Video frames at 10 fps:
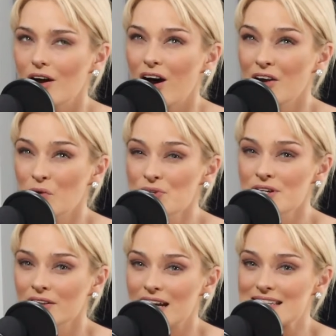I'd
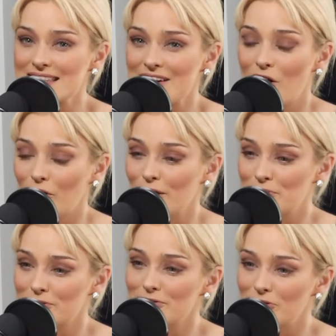also like to see a whole heap
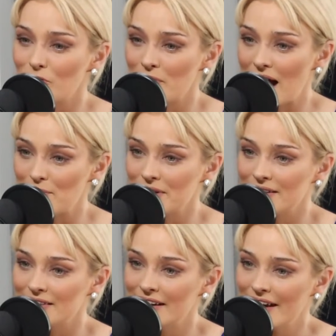of reform
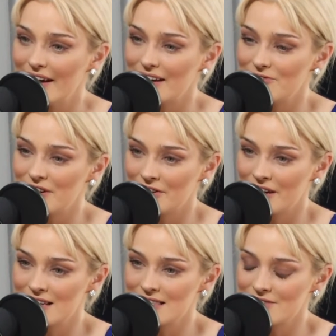happen in
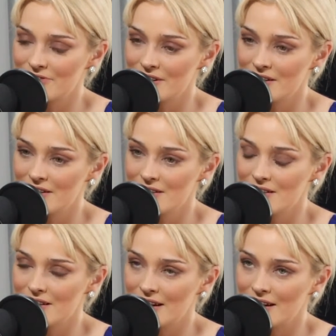various different
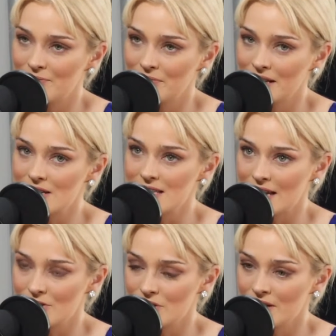
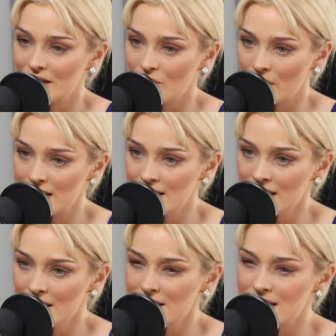legislation in
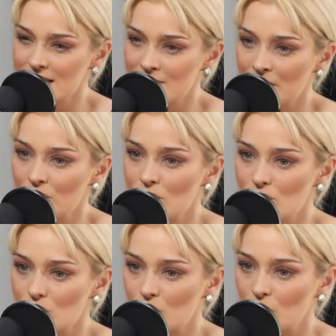Queensland, because there's some
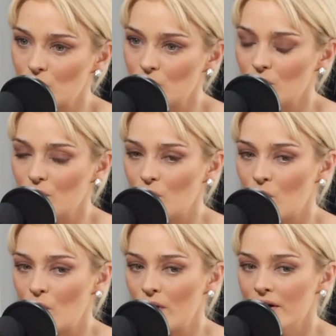unusual
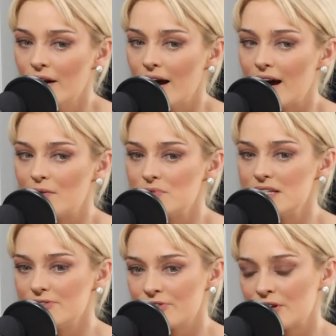or
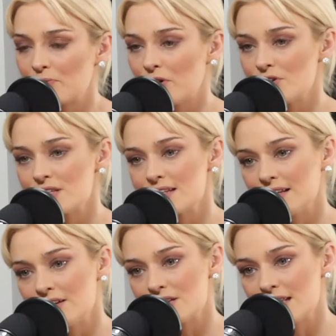different approaches to
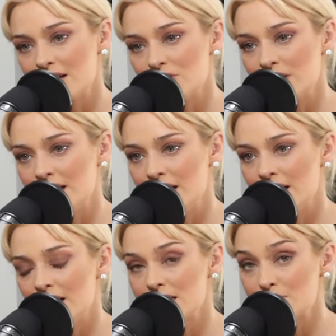legislation
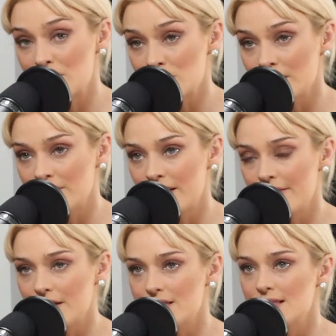here, especially around
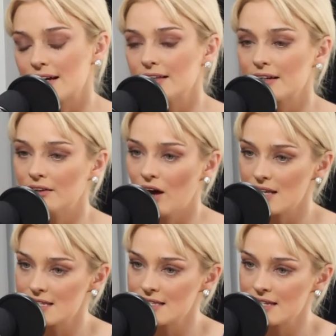things like liquor
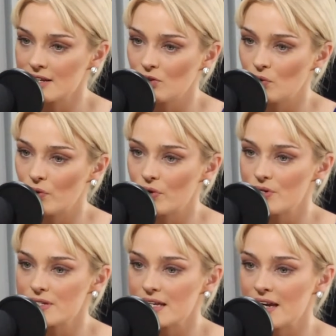licensing
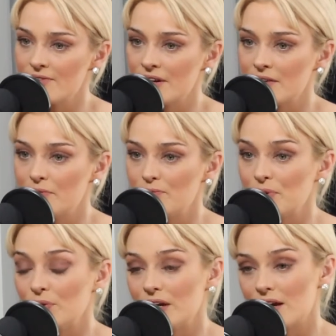laws. Even
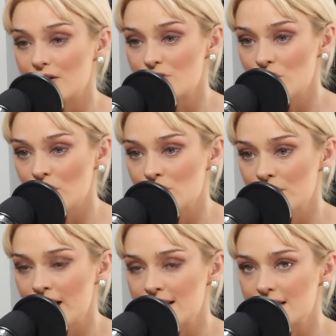building and
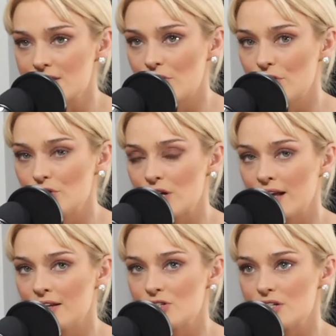construction has its own
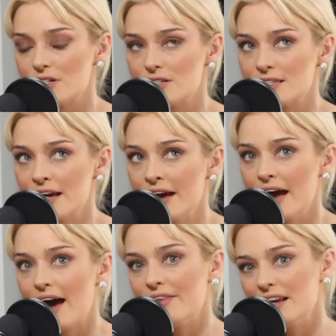challenges.
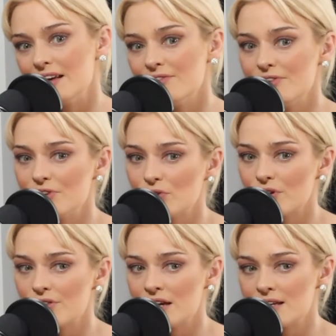And then even if you look
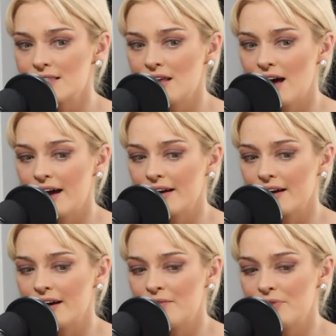at things like
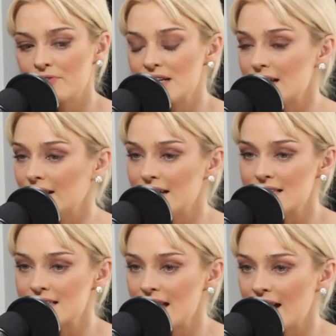the Retail
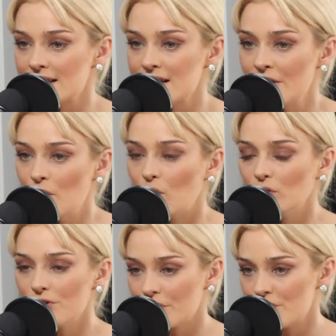Leases Act,
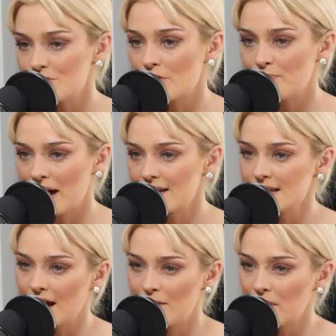all of those are about to
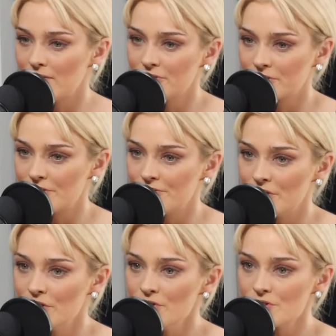come up for
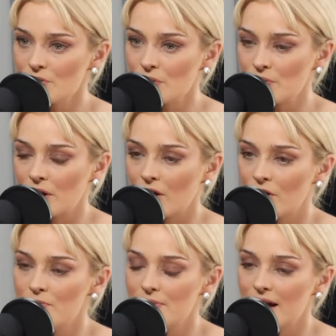review. So we would
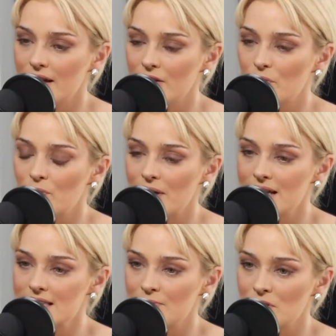hope that, we'll make
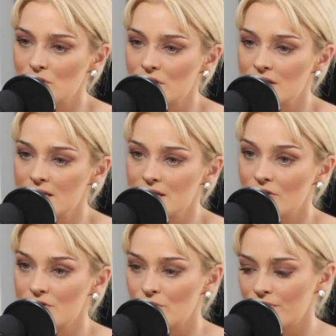submissions,
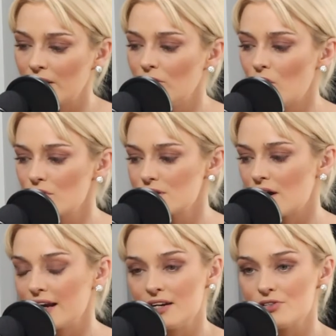sort of
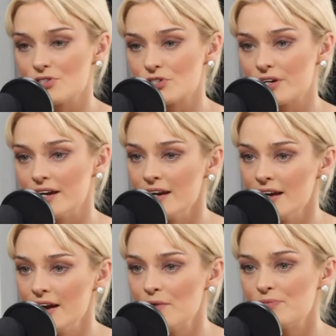alongside industry
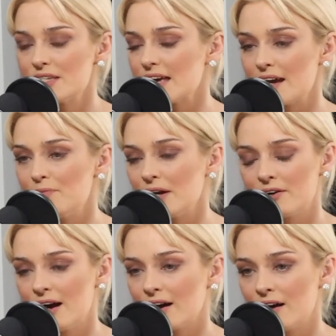to get a better
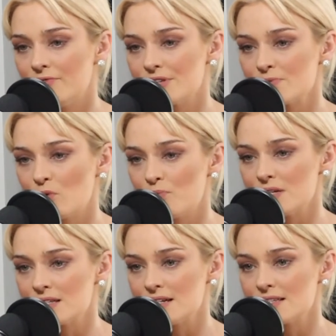outcome for small
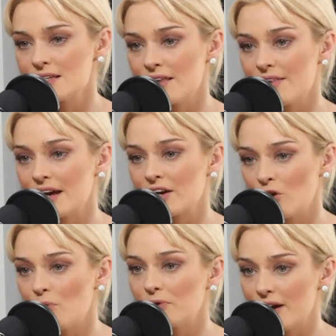business so that they can
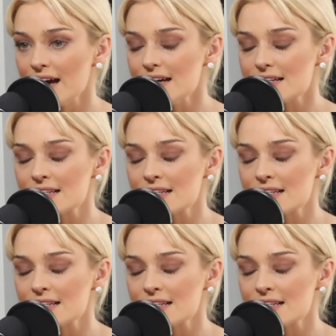operate.